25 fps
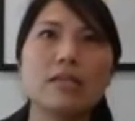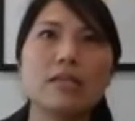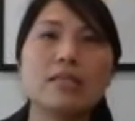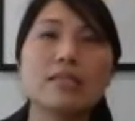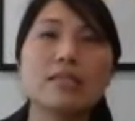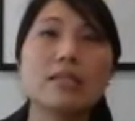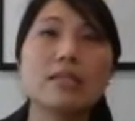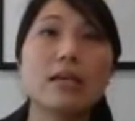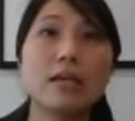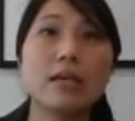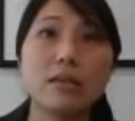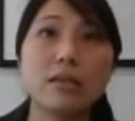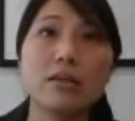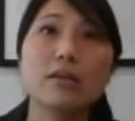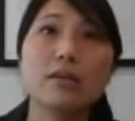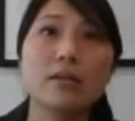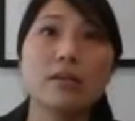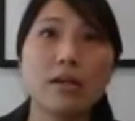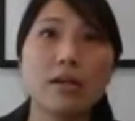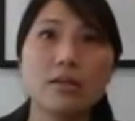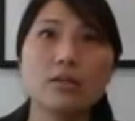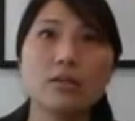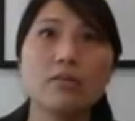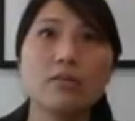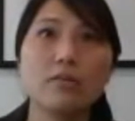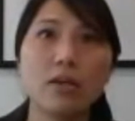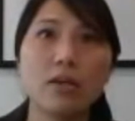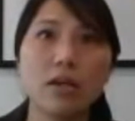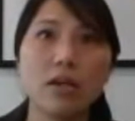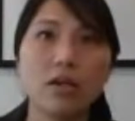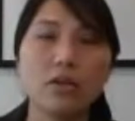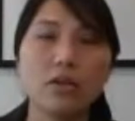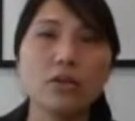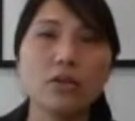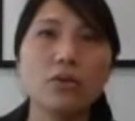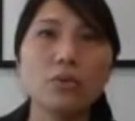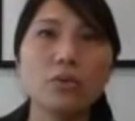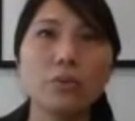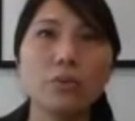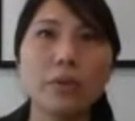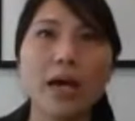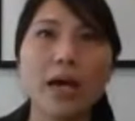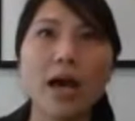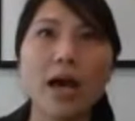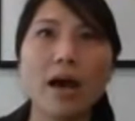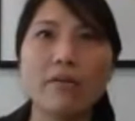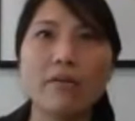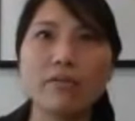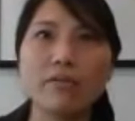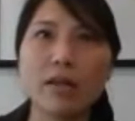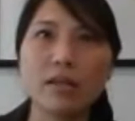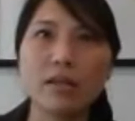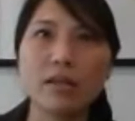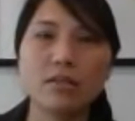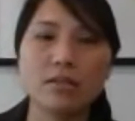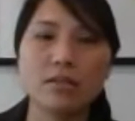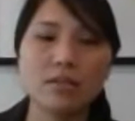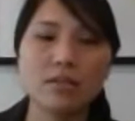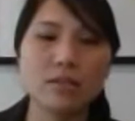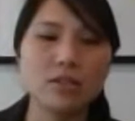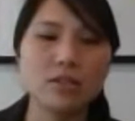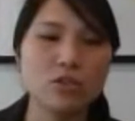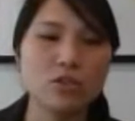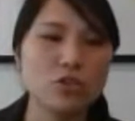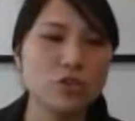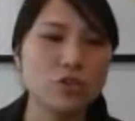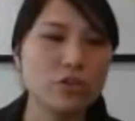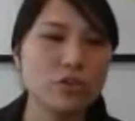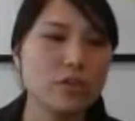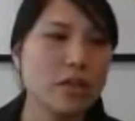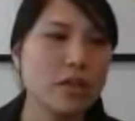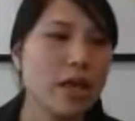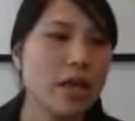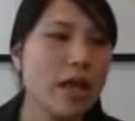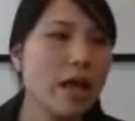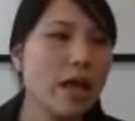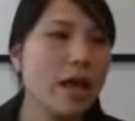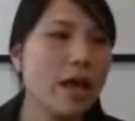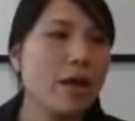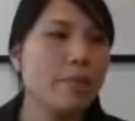the senior next of kin who will have that decision.